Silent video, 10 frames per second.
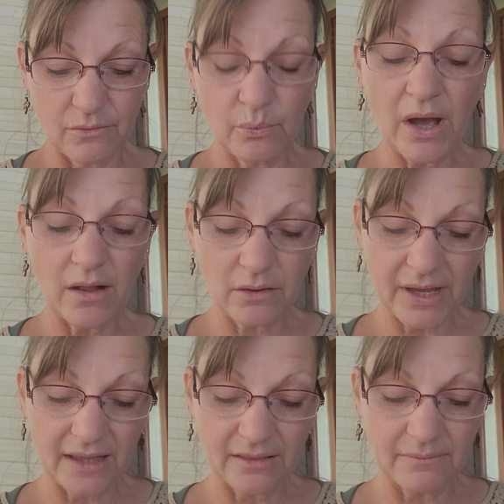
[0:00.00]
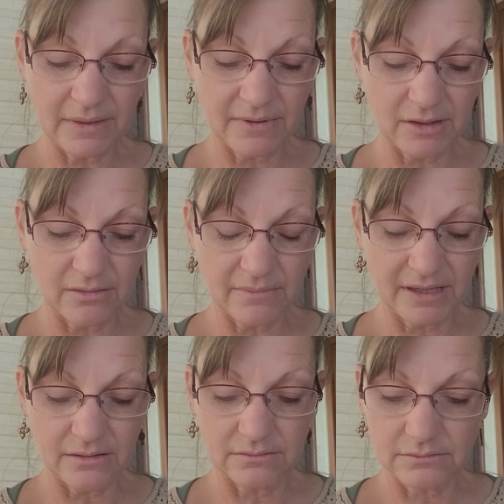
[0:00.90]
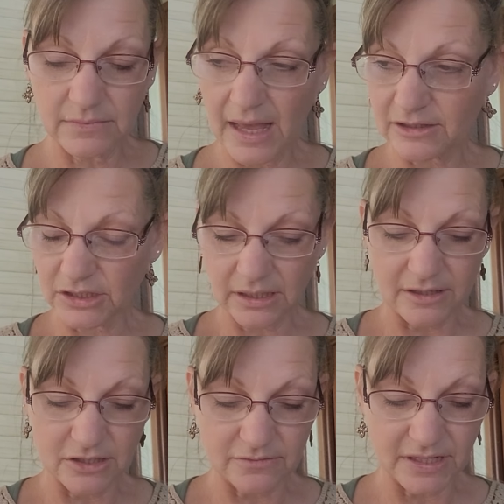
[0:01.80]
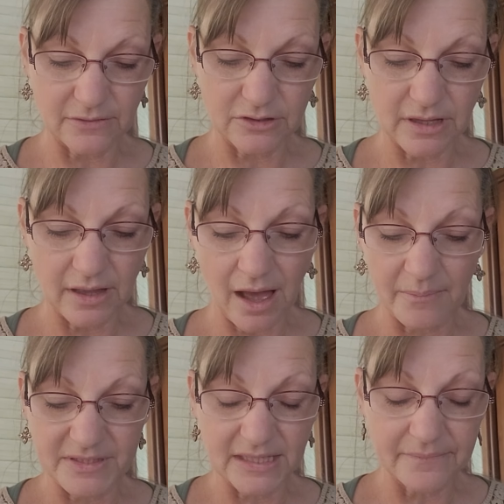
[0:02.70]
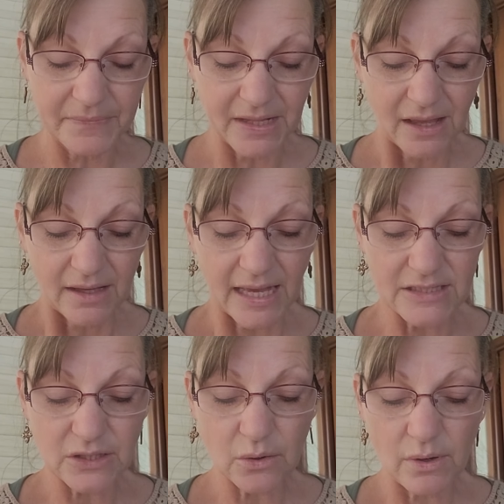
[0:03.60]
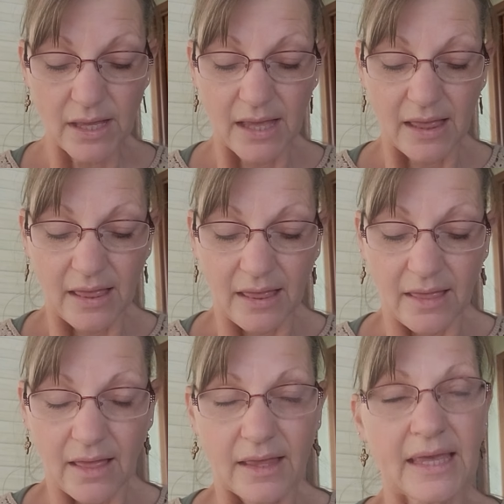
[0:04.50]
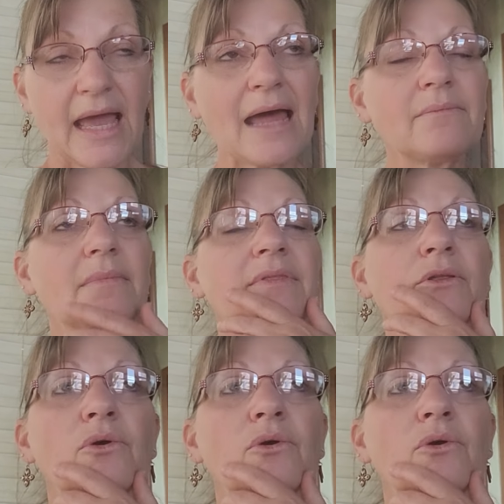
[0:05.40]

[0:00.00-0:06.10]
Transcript: well, okay, let, let me let me actually I should have done those opposite. Okay, so he had the